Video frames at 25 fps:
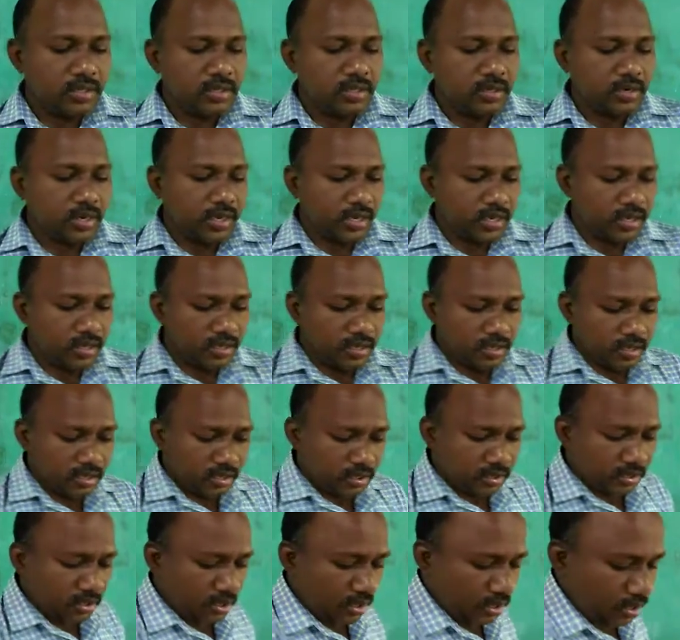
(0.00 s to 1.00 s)
Okay,
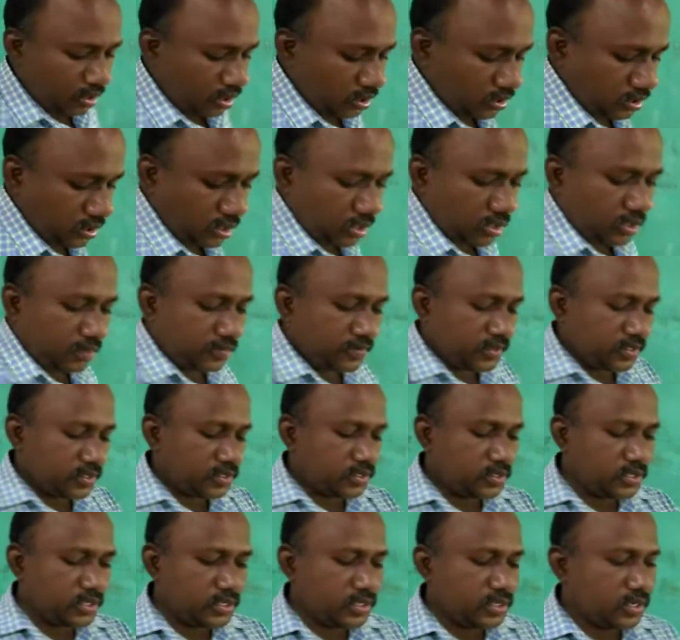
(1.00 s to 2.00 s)
the author of this
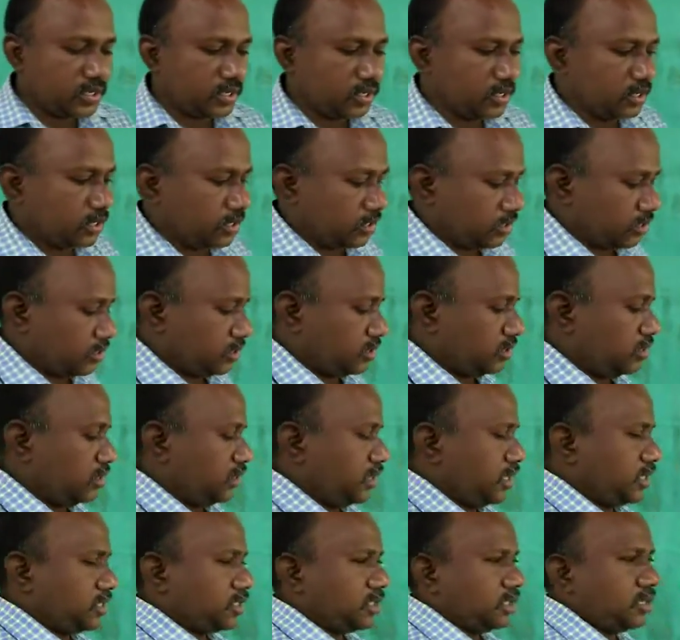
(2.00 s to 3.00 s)

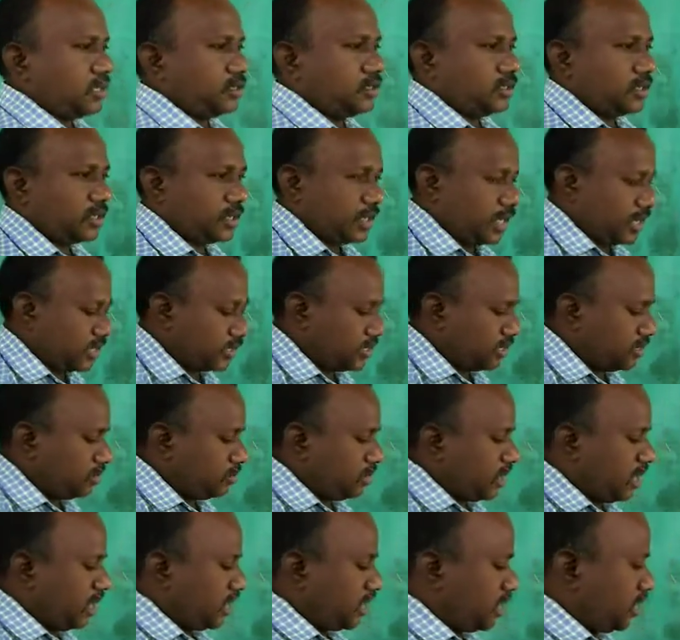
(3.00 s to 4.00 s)
lesson, the tattered
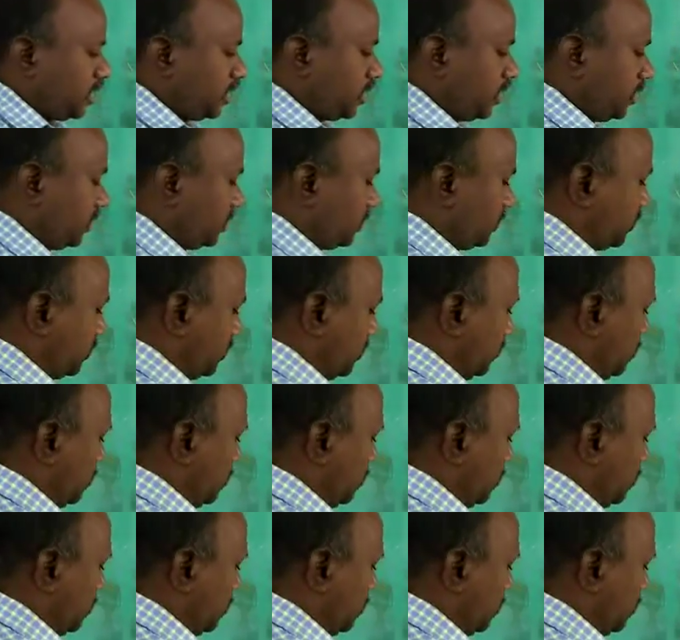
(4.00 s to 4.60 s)
blanket, is